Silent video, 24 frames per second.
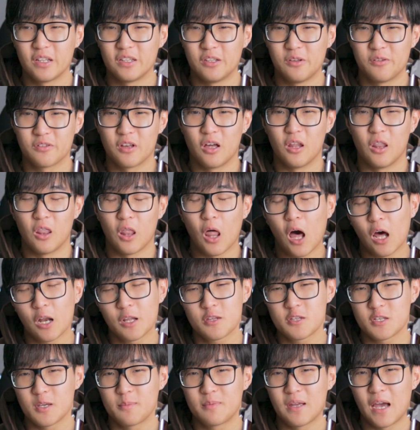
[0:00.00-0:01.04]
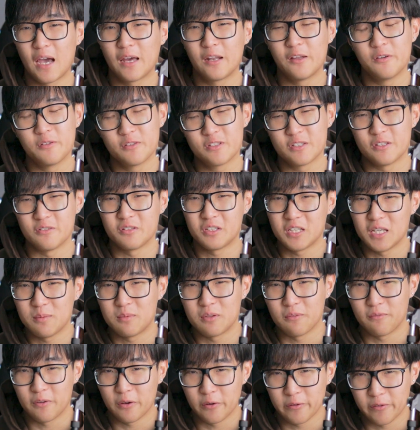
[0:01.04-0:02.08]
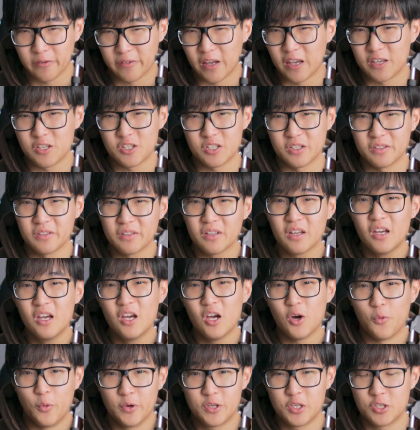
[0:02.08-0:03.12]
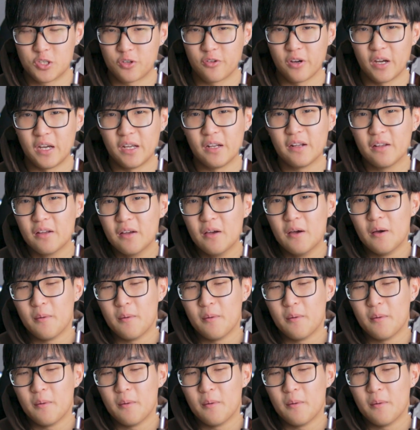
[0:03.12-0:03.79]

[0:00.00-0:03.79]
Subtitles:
use a lot of subtitles to keep the viewer's attention, which is great,